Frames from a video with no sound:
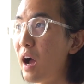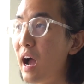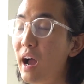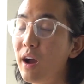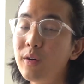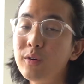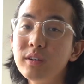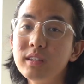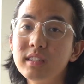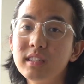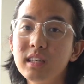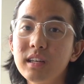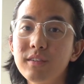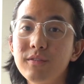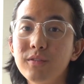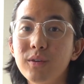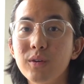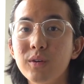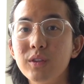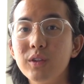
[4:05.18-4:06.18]
I always seek
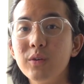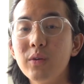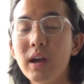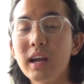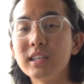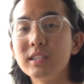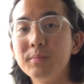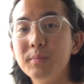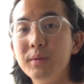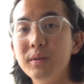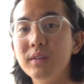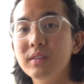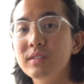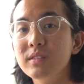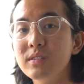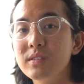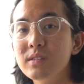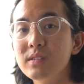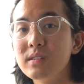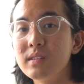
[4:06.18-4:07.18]
for new
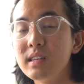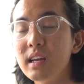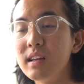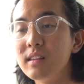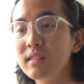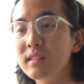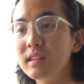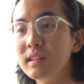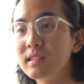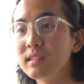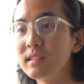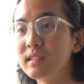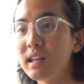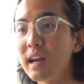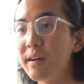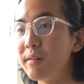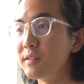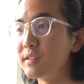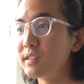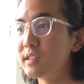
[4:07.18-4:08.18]
experiences, and this
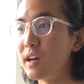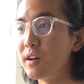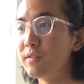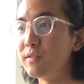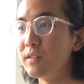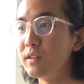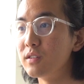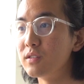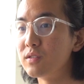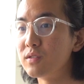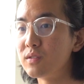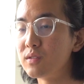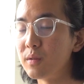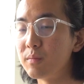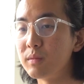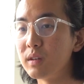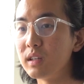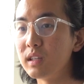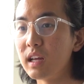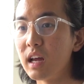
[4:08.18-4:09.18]
type of stuff is
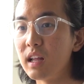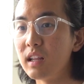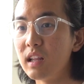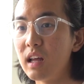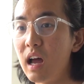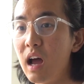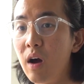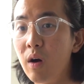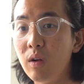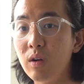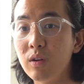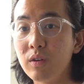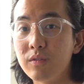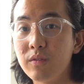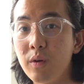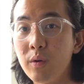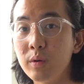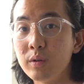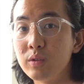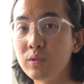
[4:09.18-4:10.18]
something that I'll look
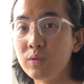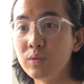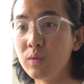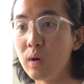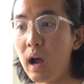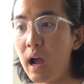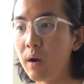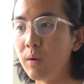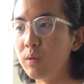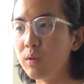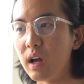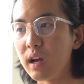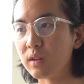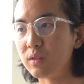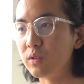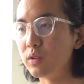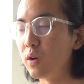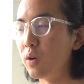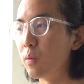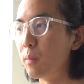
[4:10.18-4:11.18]
forward to. I would like
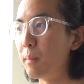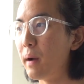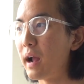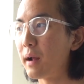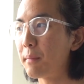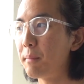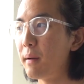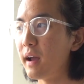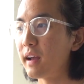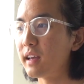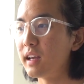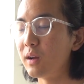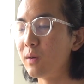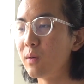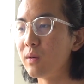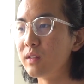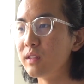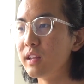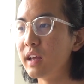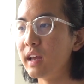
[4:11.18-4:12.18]
to go backpacking
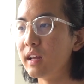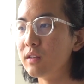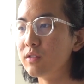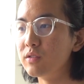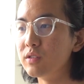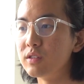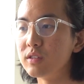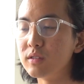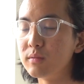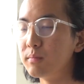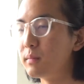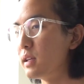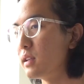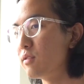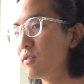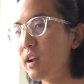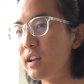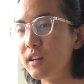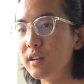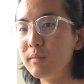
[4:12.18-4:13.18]
one day to just meet
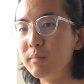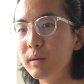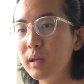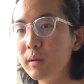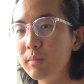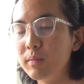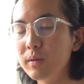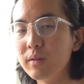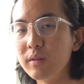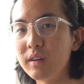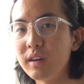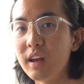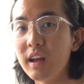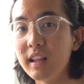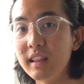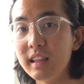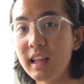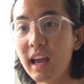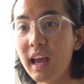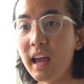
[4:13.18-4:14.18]
random people here
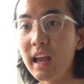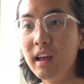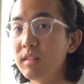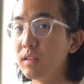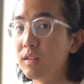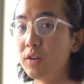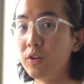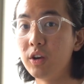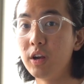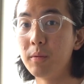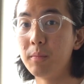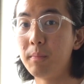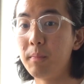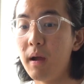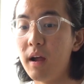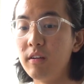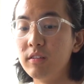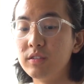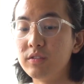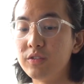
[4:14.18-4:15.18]
and there. During the
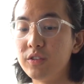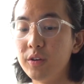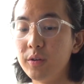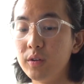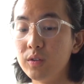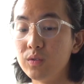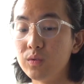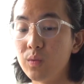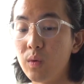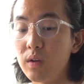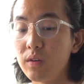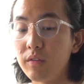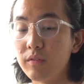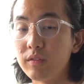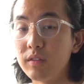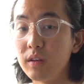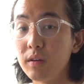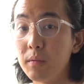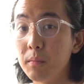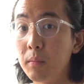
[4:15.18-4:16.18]
Paris trip is one of
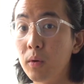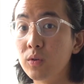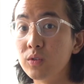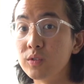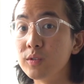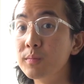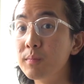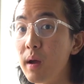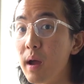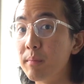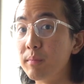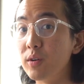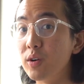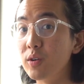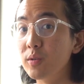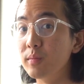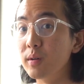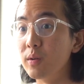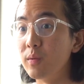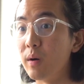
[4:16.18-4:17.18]
the most
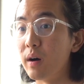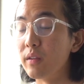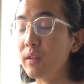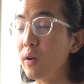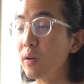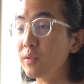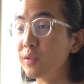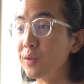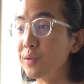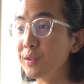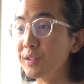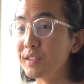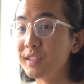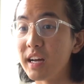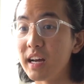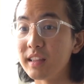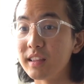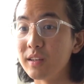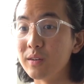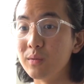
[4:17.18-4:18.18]
memorable ones, although it
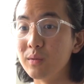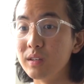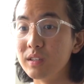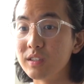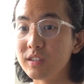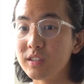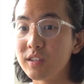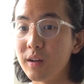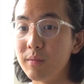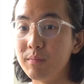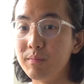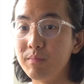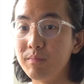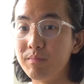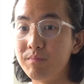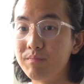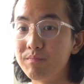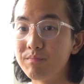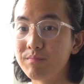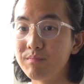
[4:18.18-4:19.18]
started with
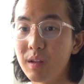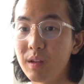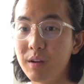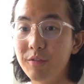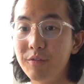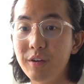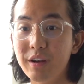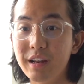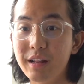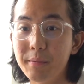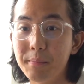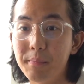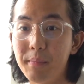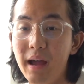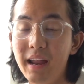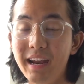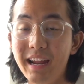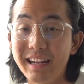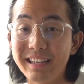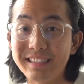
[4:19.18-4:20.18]
some really
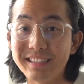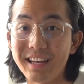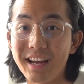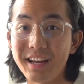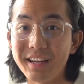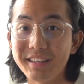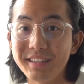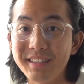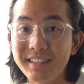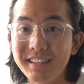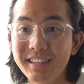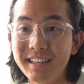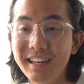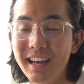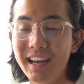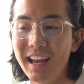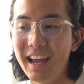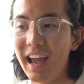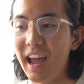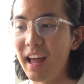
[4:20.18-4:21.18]
bad anxiety
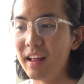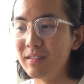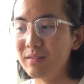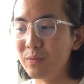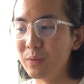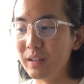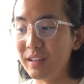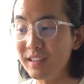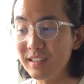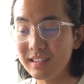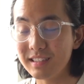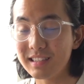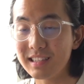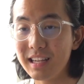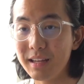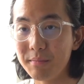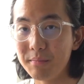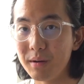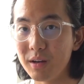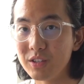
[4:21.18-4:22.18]
and we didn't
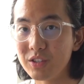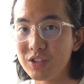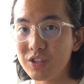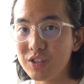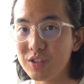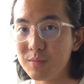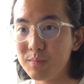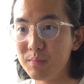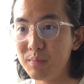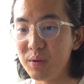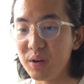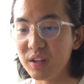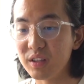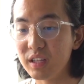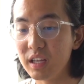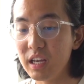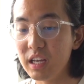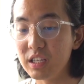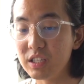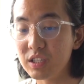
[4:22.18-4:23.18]
sleep much,
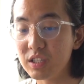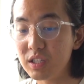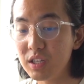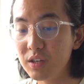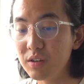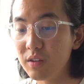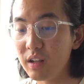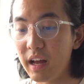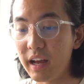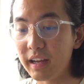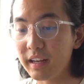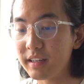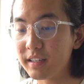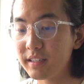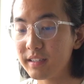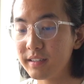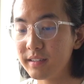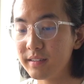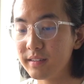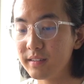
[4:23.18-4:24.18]
but it's still like
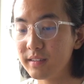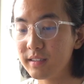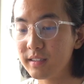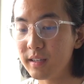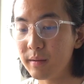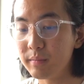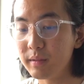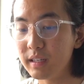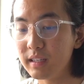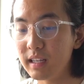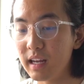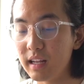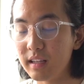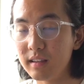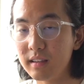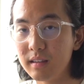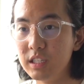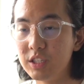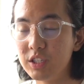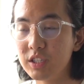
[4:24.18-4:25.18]
something
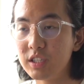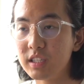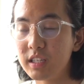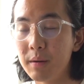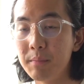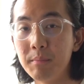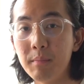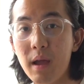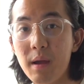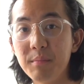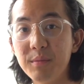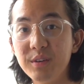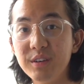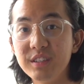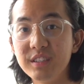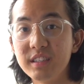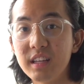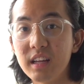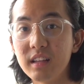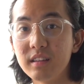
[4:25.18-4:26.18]
that, it's just some
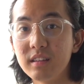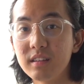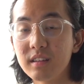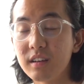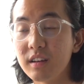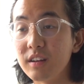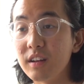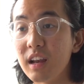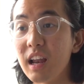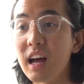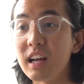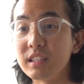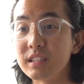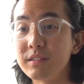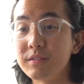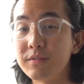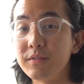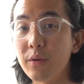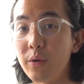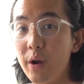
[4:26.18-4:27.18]
memories that can
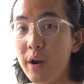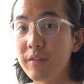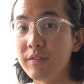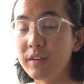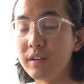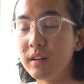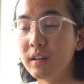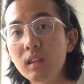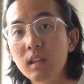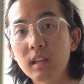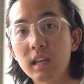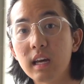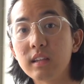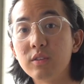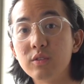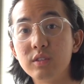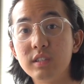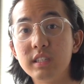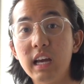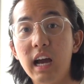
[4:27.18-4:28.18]
last forever. Get
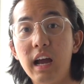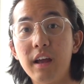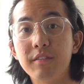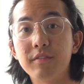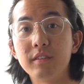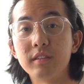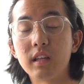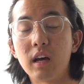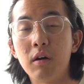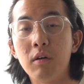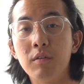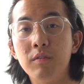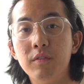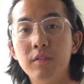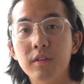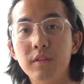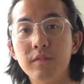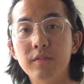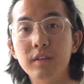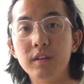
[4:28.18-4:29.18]
to see Eiffel Tower for
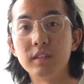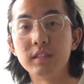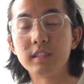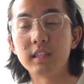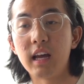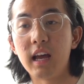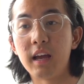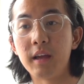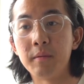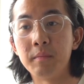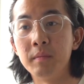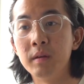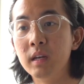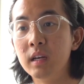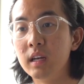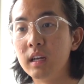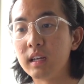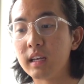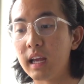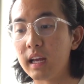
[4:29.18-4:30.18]
the first
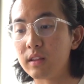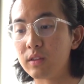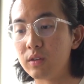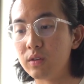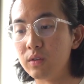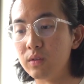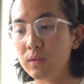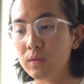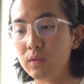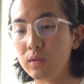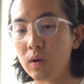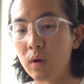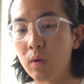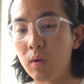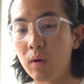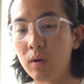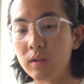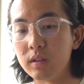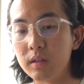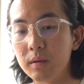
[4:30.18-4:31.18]
time, get to
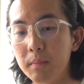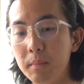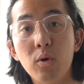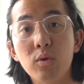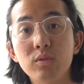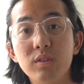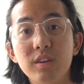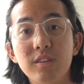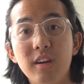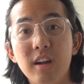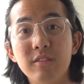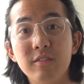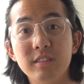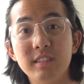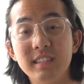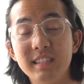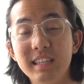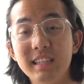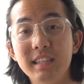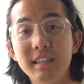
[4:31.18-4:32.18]
go on the boat around the
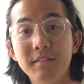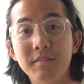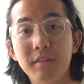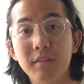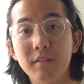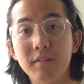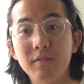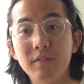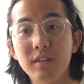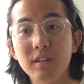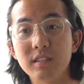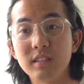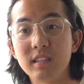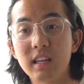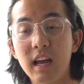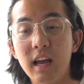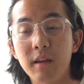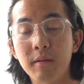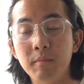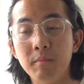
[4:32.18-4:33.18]
city for the first
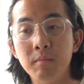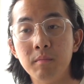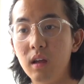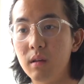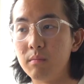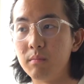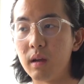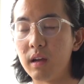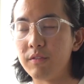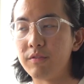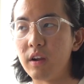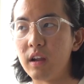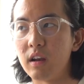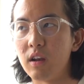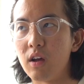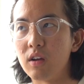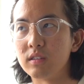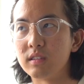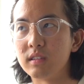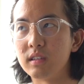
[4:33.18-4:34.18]
time, and my friend
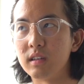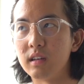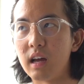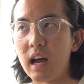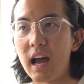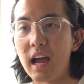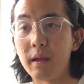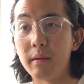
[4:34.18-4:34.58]
lost her